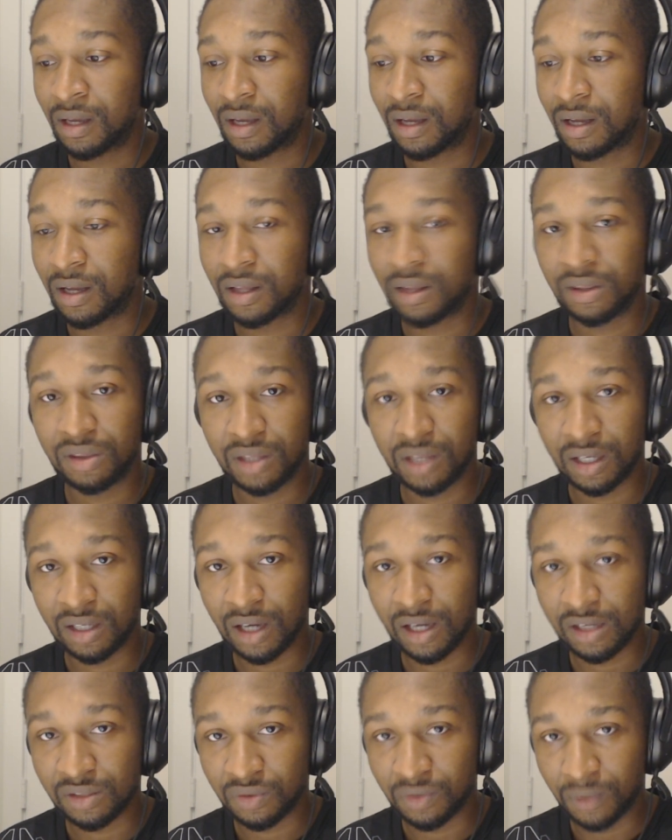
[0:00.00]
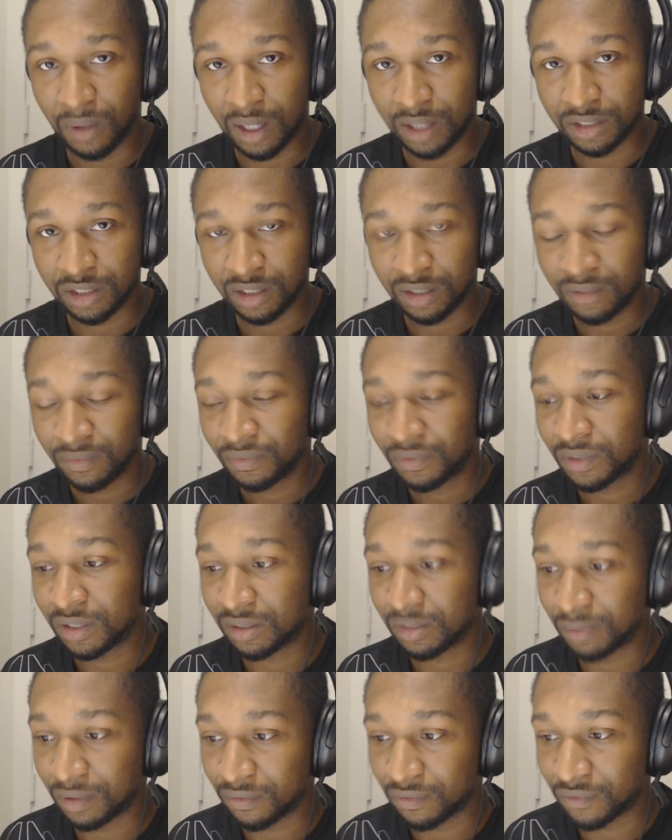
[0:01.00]
Uh, thank you guys for watching. This
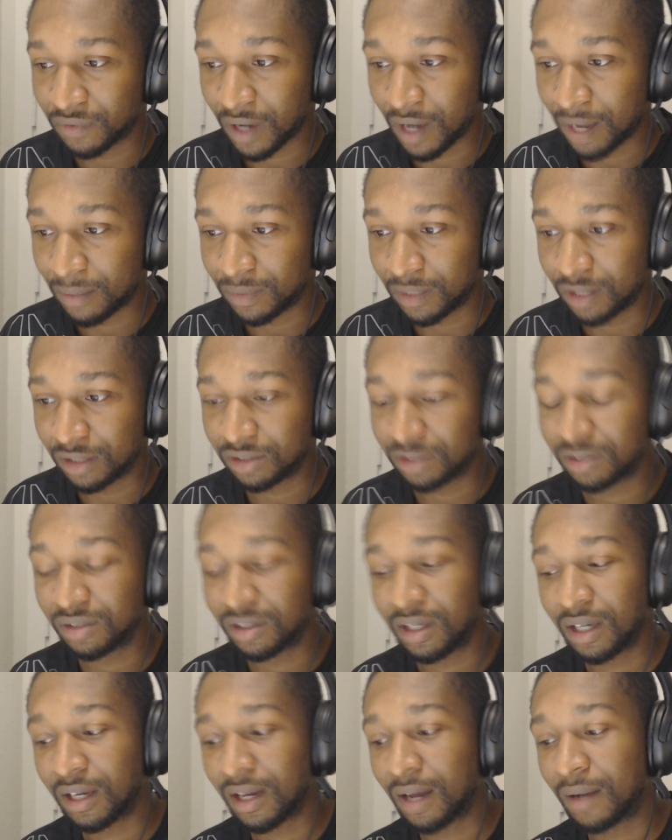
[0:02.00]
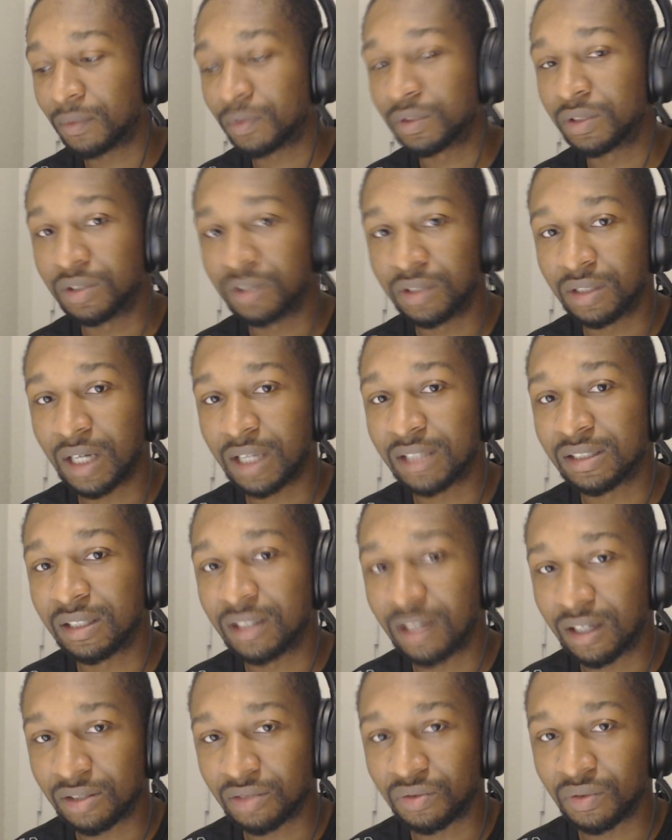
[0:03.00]
has been Revive Nation, and I will see you guys in
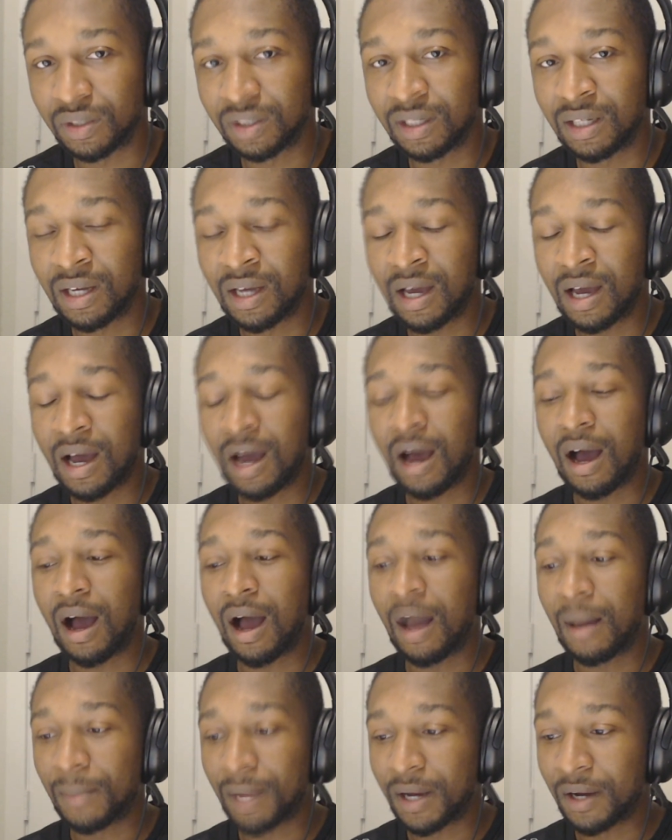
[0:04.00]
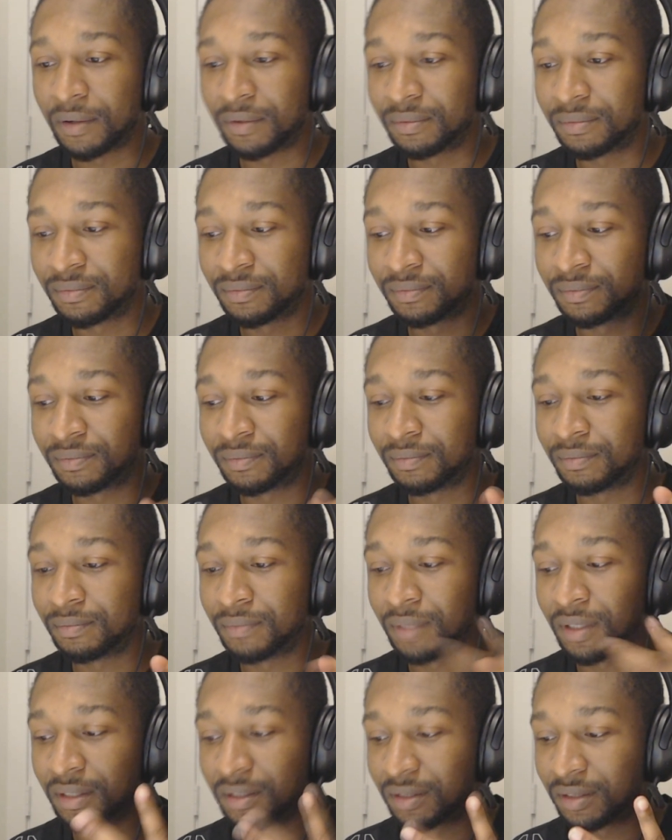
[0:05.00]
the next one. I'm out.
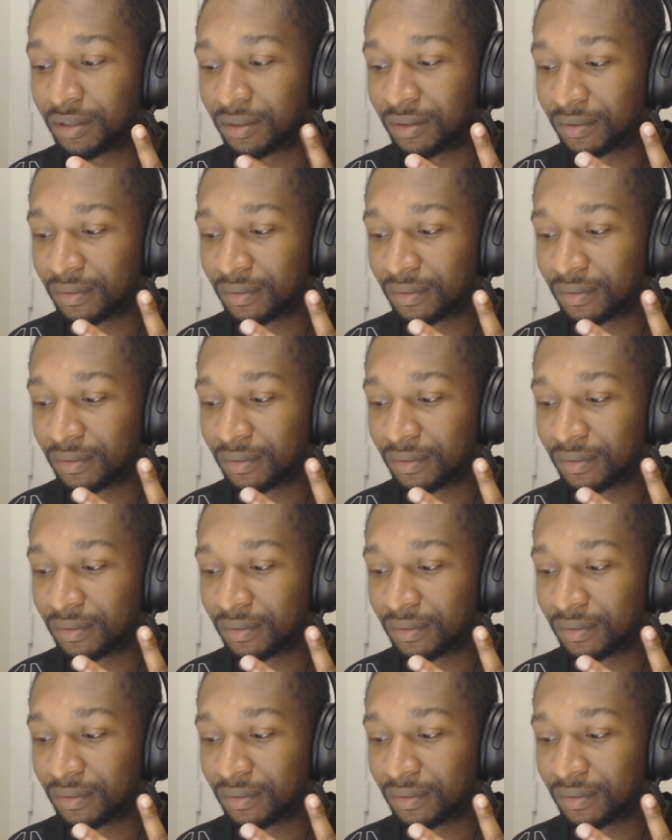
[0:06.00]
Peace.